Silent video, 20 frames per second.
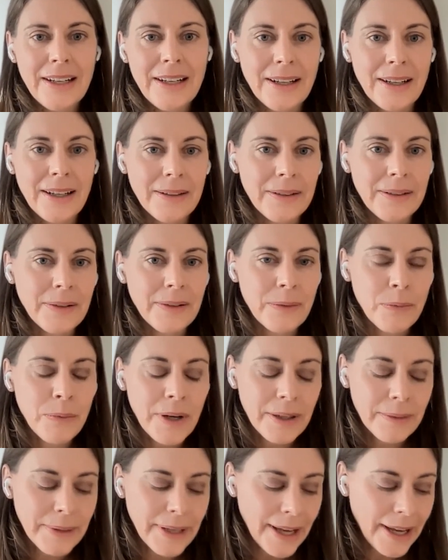
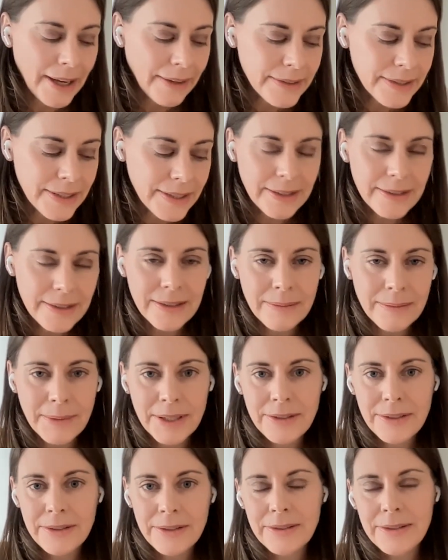where we have seen some
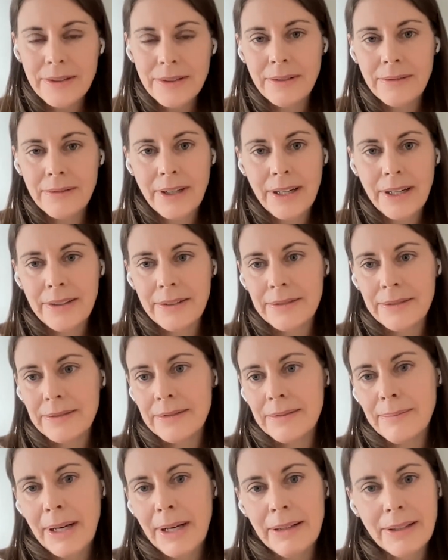issues
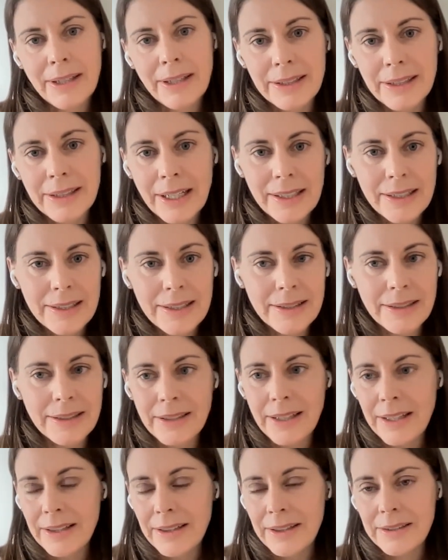around myocarditis
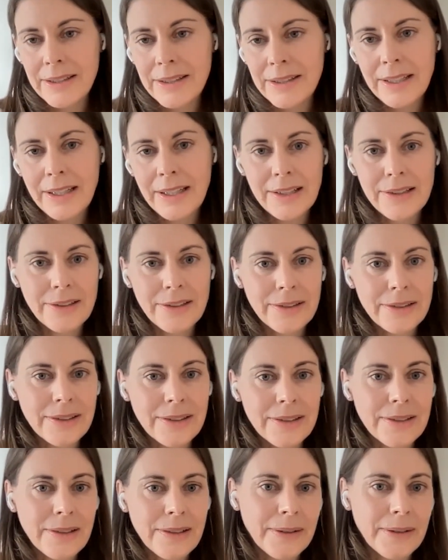in the
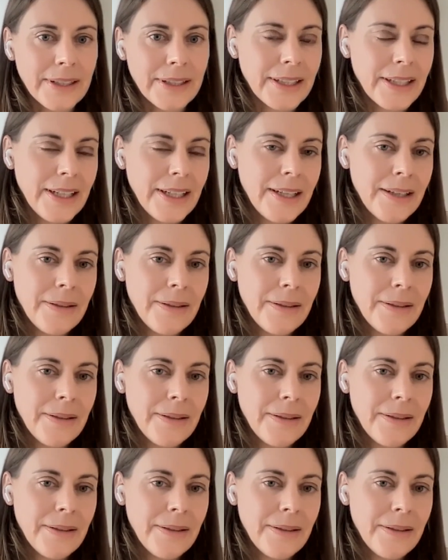teenagers and so on,